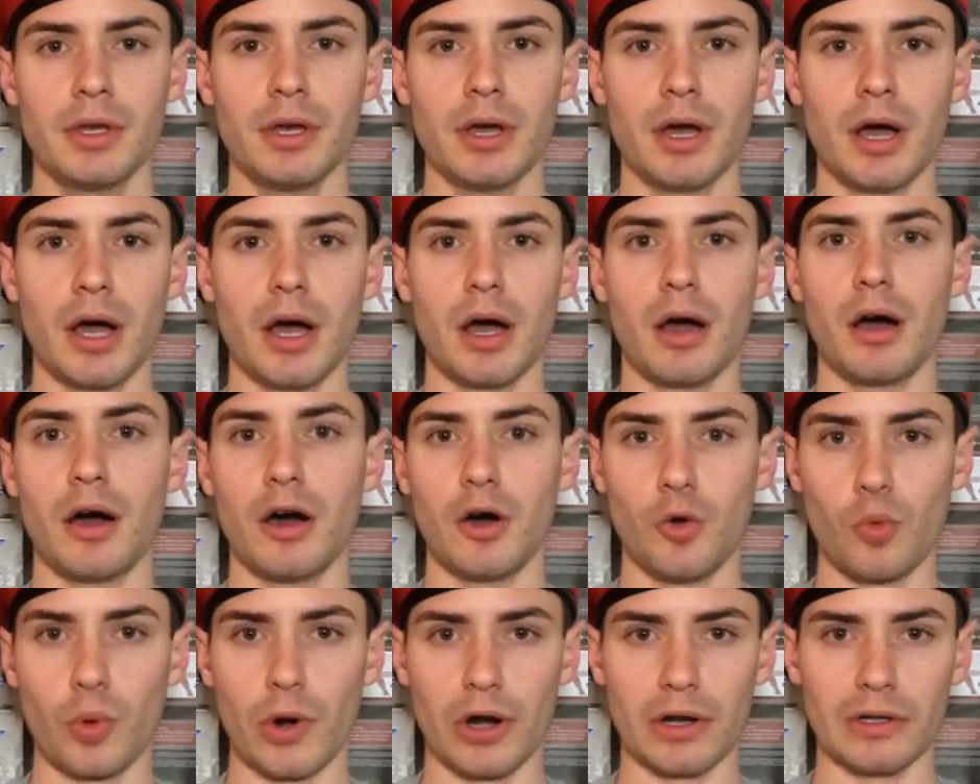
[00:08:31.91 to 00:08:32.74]

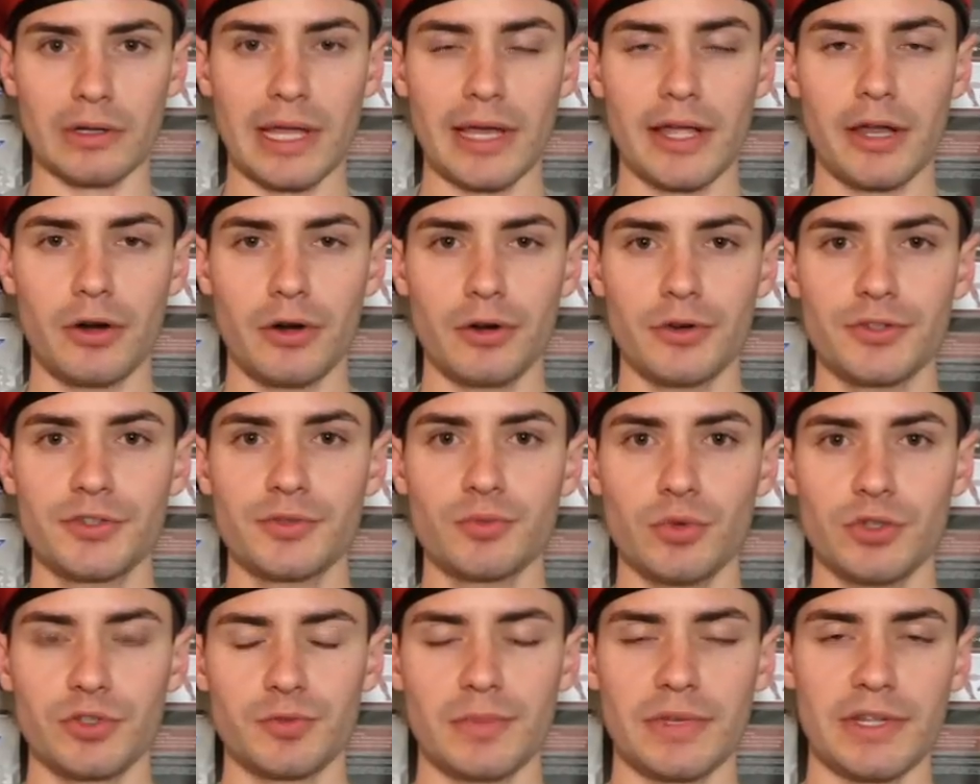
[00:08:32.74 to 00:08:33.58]
I'll wear
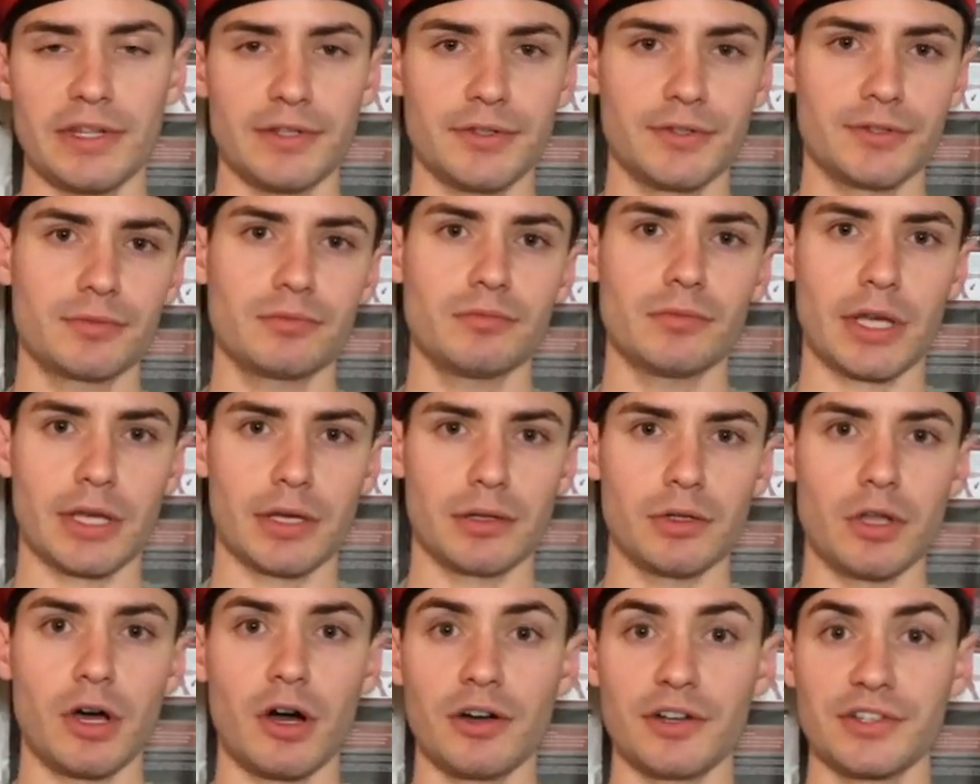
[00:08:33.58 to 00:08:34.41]
layers, which means
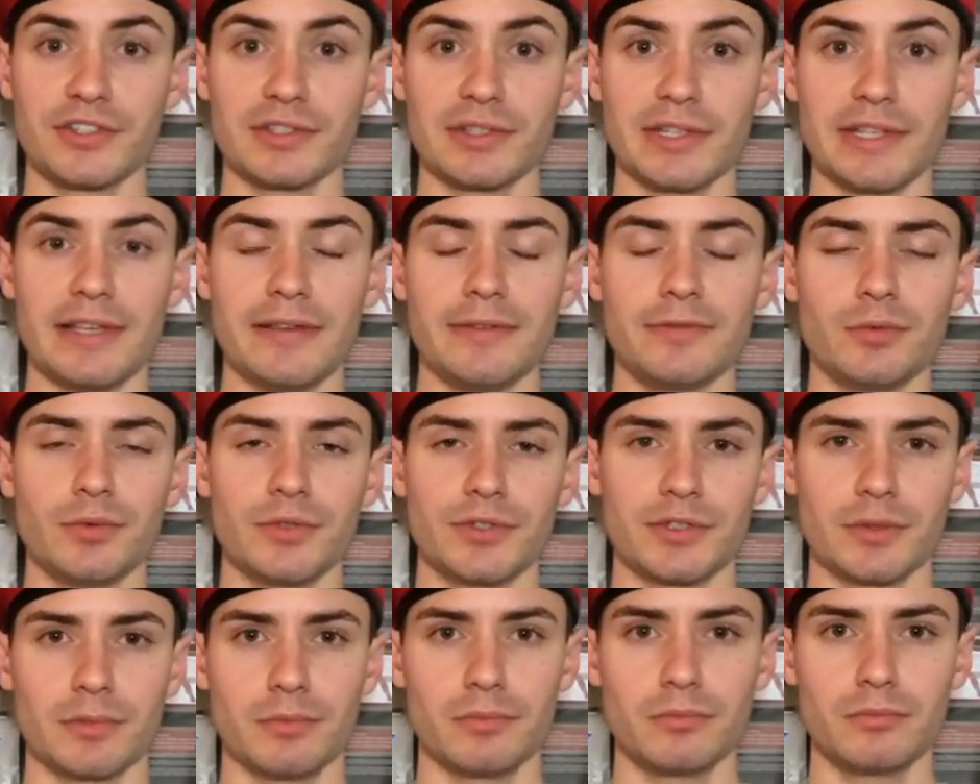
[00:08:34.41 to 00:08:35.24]
like long sleeves with
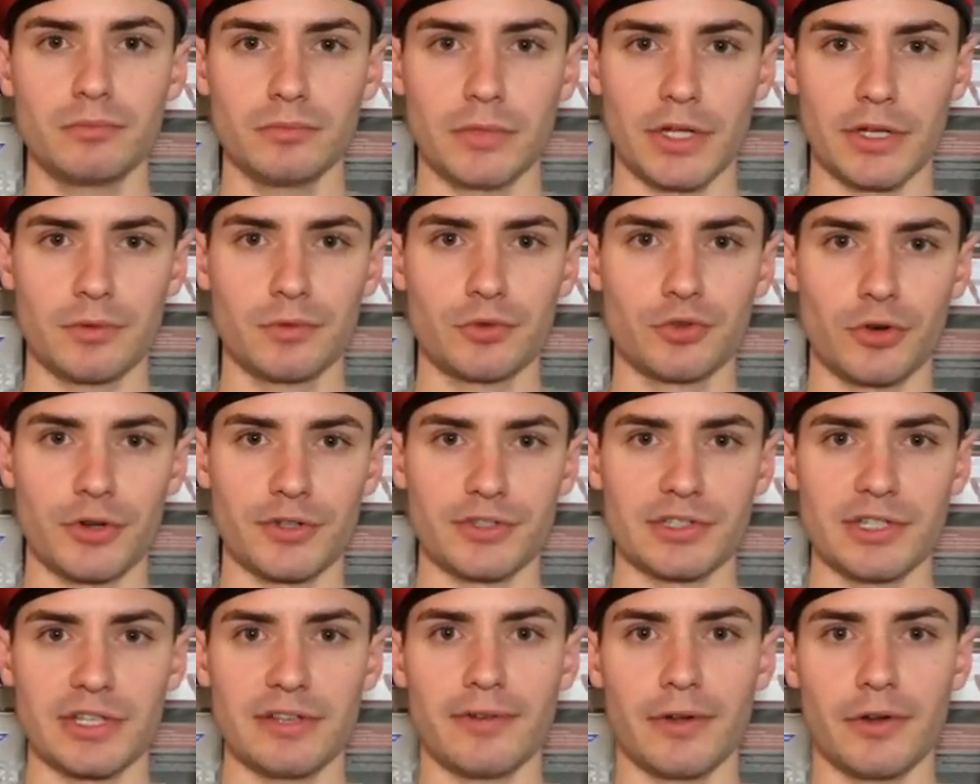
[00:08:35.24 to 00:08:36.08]
some like short
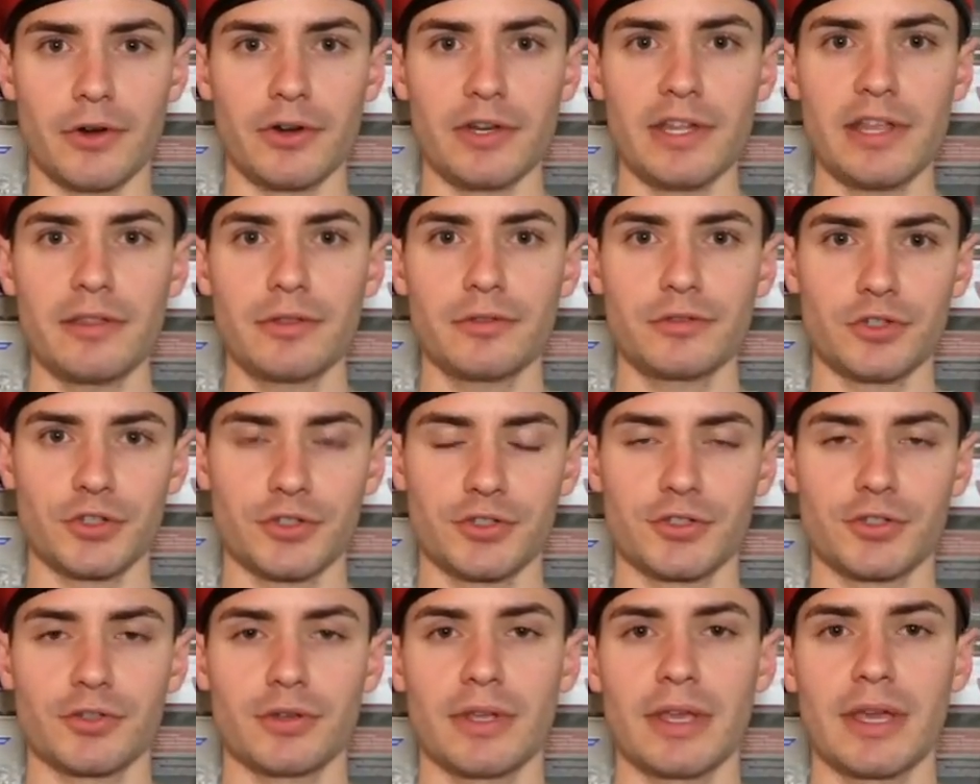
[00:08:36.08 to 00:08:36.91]
sleeve underneath,
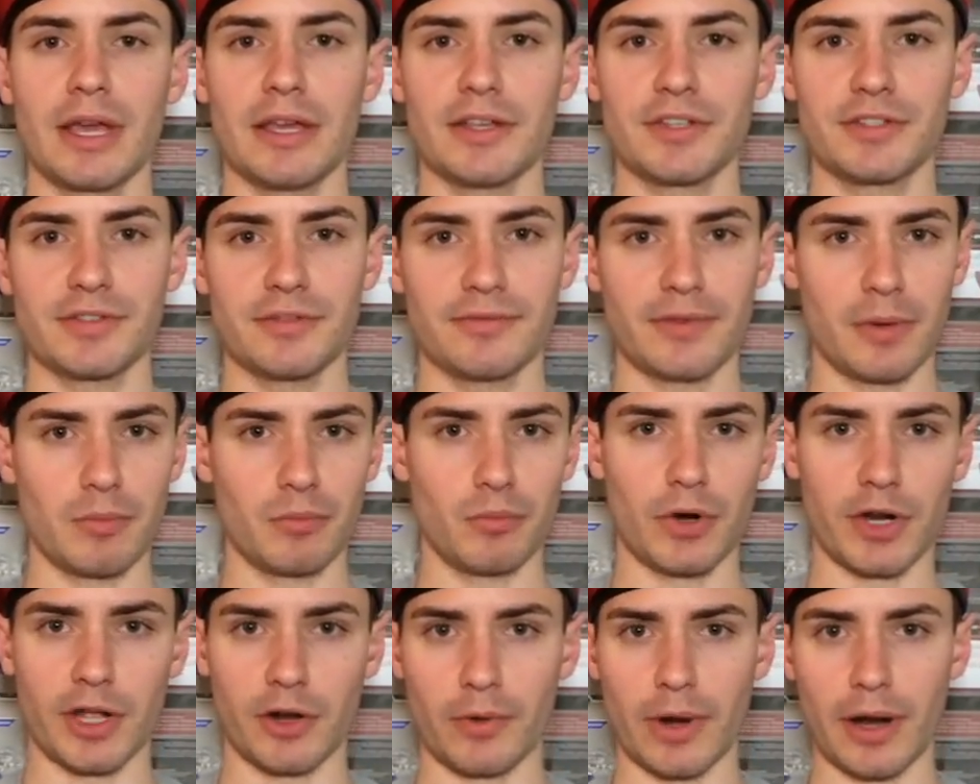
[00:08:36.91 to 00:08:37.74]
just so in case if I'm
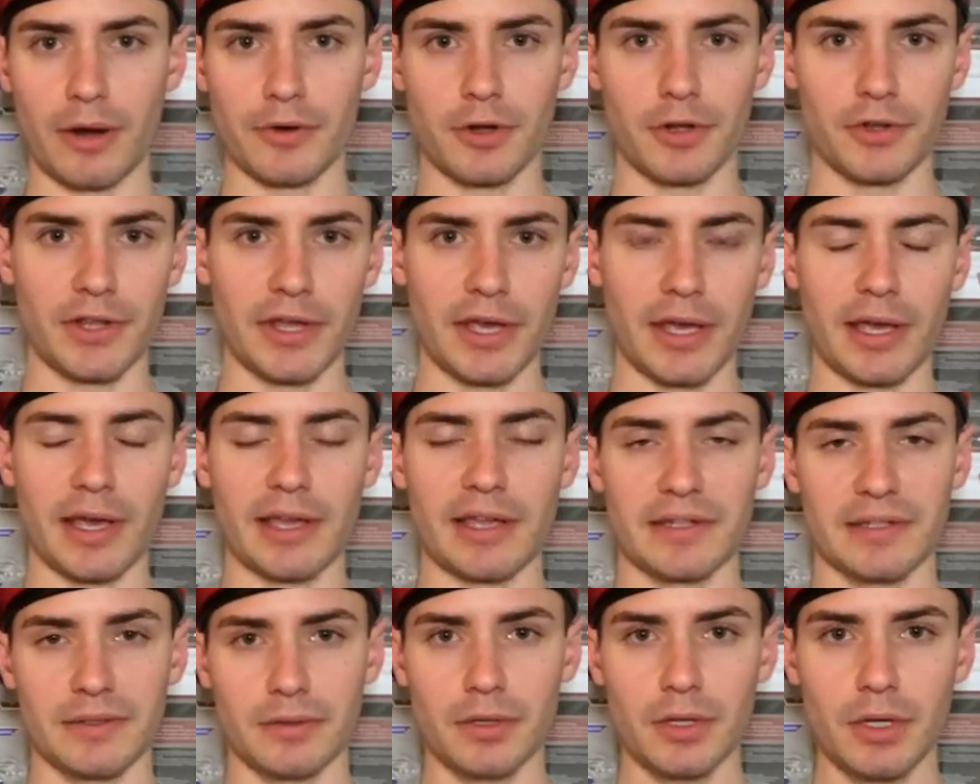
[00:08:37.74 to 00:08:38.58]
running around all day, I
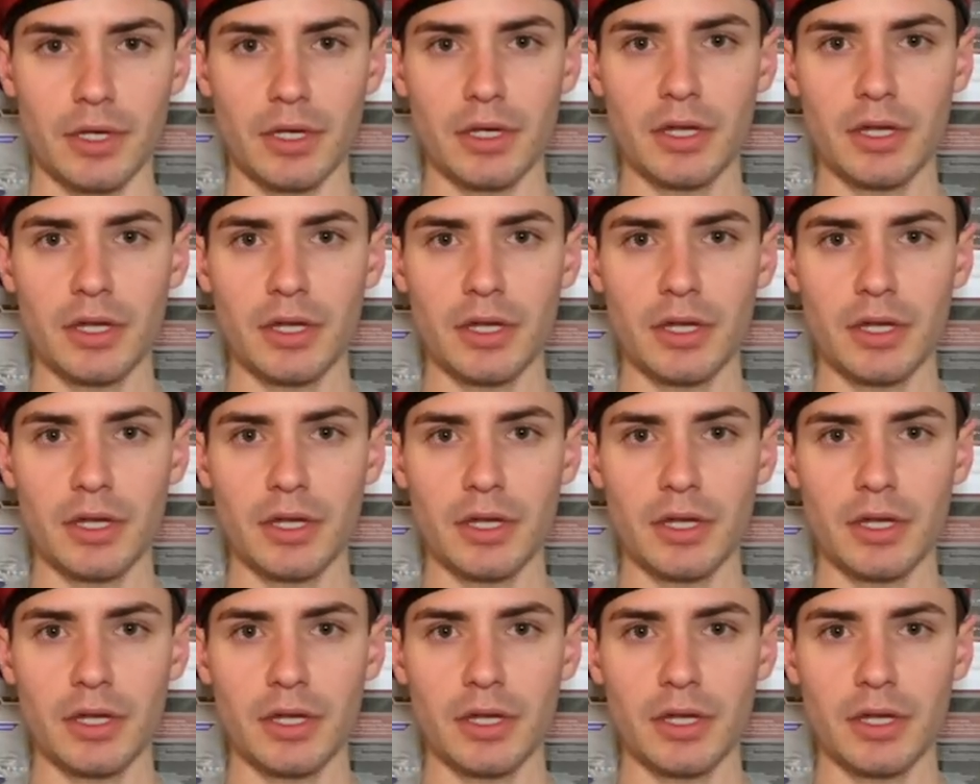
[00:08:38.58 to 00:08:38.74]
can